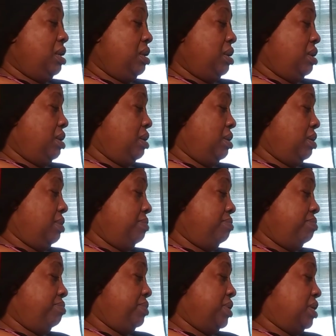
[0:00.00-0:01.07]
um,
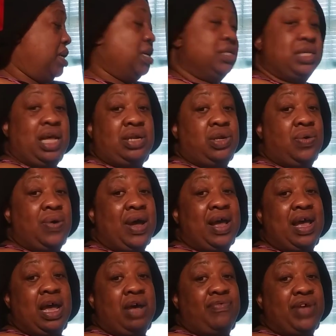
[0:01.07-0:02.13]
because I know I
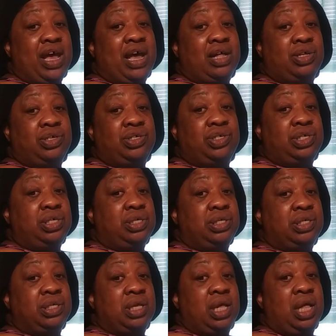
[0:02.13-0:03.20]
have allergies.